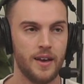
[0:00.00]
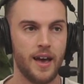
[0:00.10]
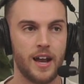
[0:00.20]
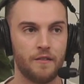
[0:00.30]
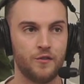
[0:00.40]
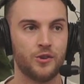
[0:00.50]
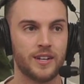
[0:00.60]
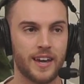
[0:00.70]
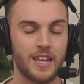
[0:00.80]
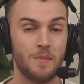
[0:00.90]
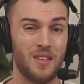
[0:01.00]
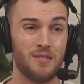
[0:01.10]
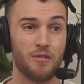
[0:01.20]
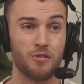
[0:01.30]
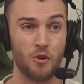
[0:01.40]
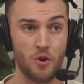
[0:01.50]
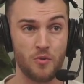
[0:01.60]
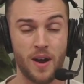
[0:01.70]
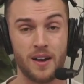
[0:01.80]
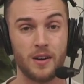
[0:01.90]
And if you can get him in the third
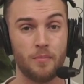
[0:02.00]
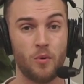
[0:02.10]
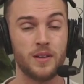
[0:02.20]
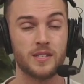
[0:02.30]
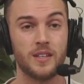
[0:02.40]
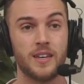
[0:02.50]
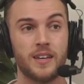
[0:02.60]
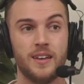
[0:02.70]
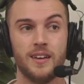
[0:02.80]
round in a points league,